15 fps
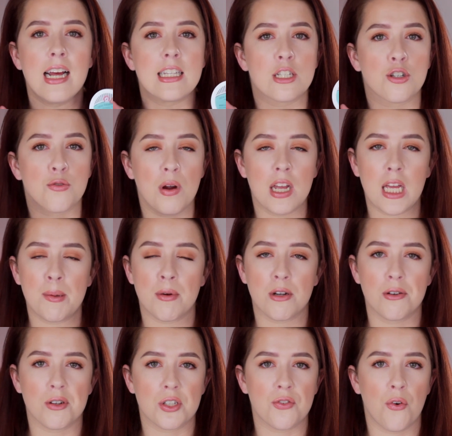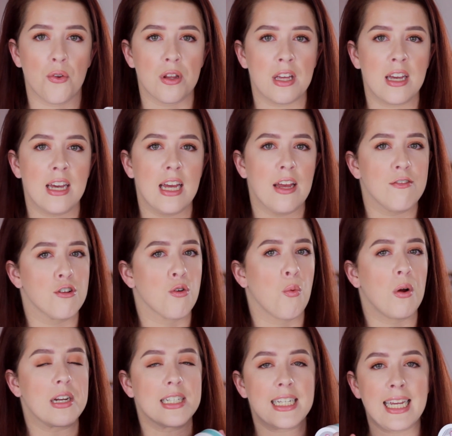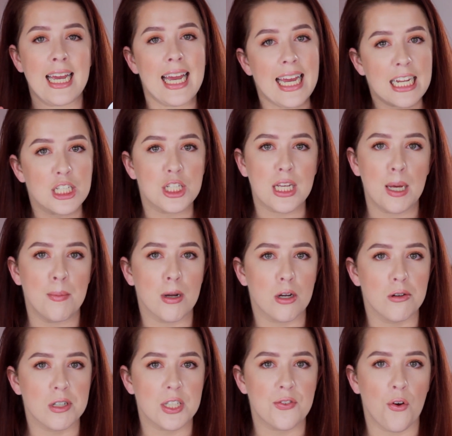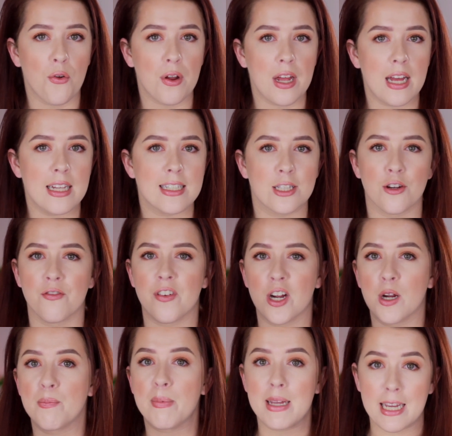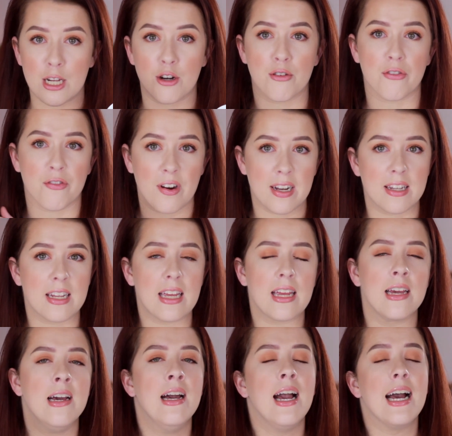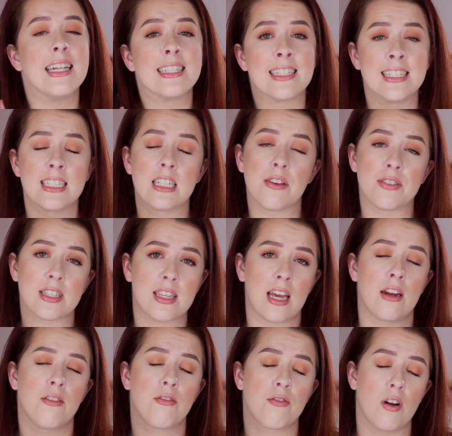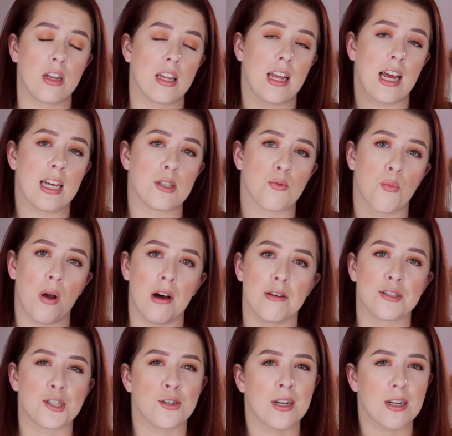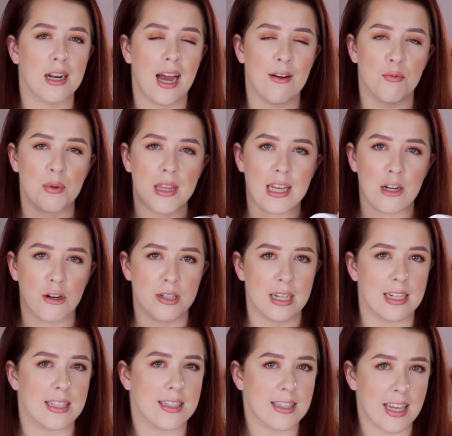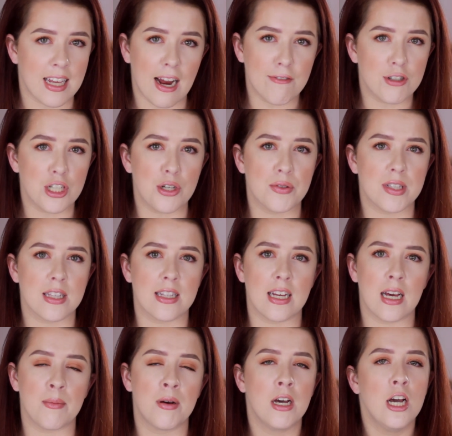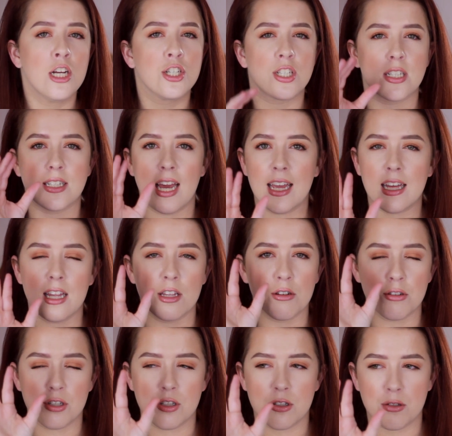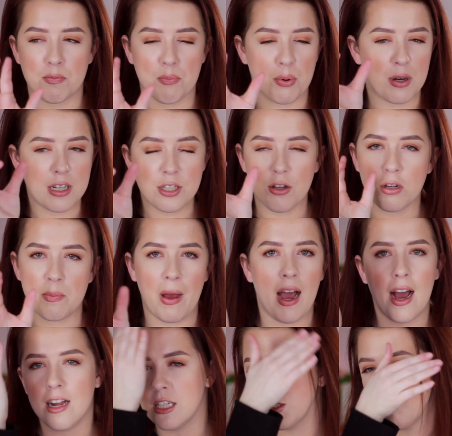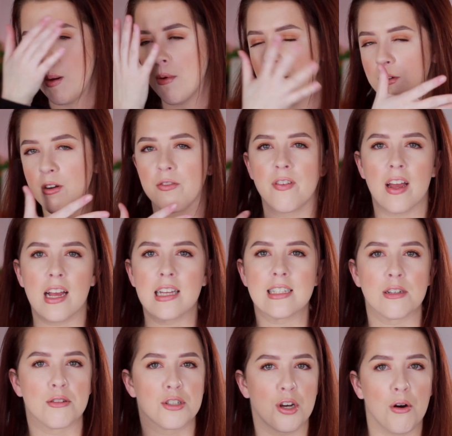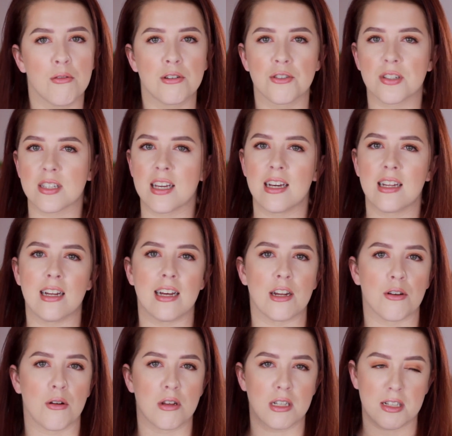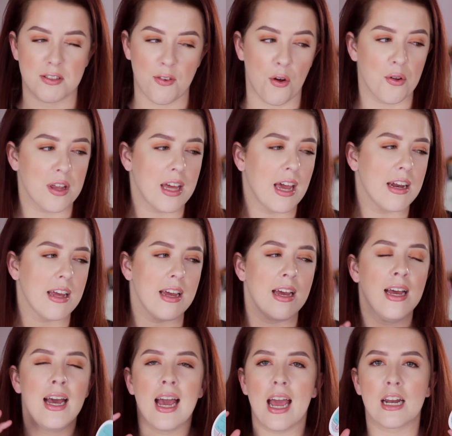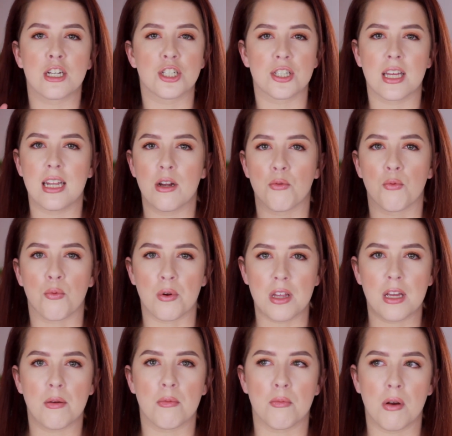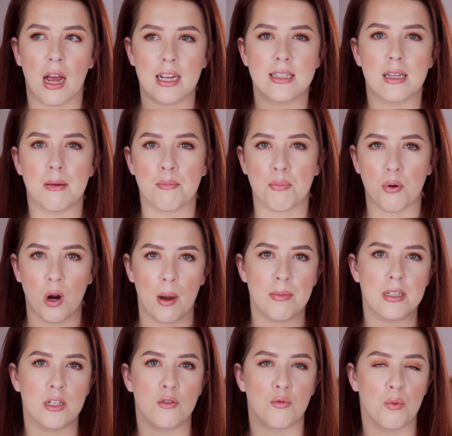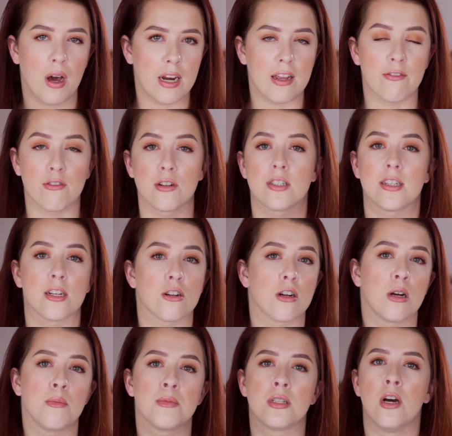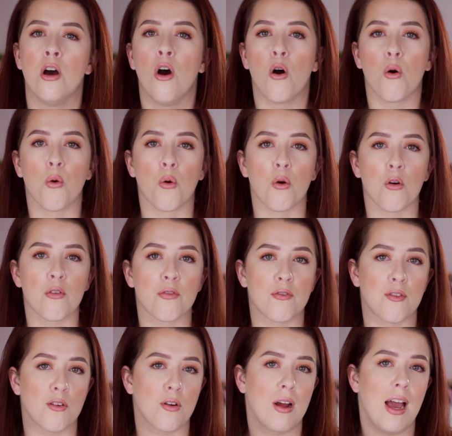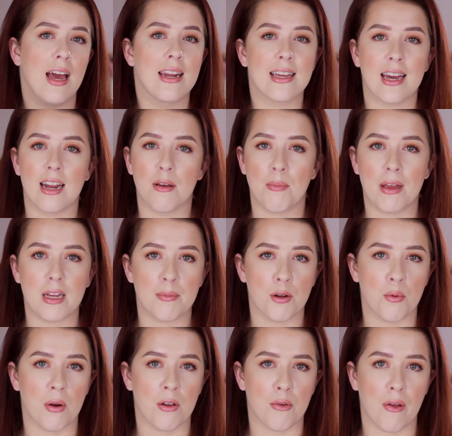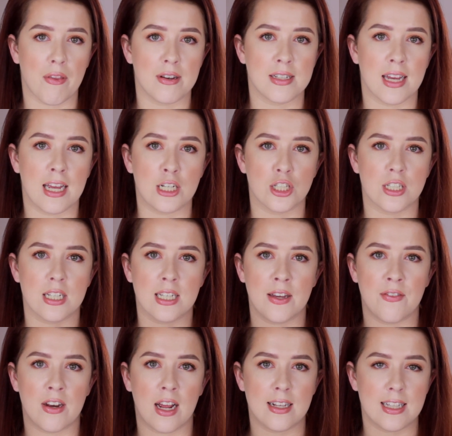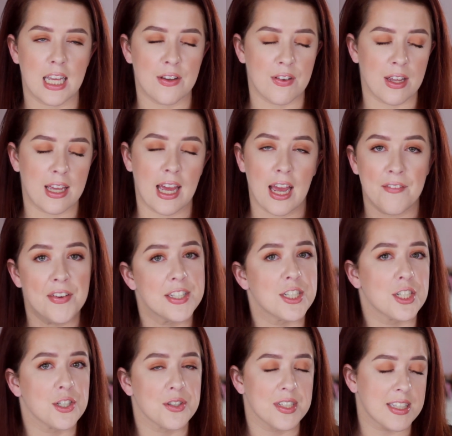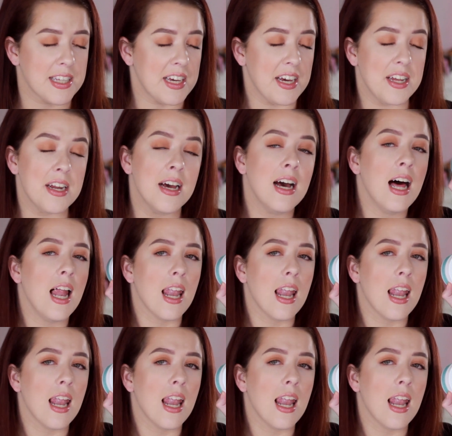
It's a great chemical exfoliant if you're wanting to get into chemical exfoliants. They're very beginner friendly and sensitive skin friendly as well, so you're not going to have really irritated skin after using them. Just take a little pre-soaked pad, swipe over your face, it'll tone your skin, it'll exfoliate it, and just get it really nice and prepped and ready for serums or for any kind of makeup you're wearing throughout the day, just to give a nice even canvas to your skin.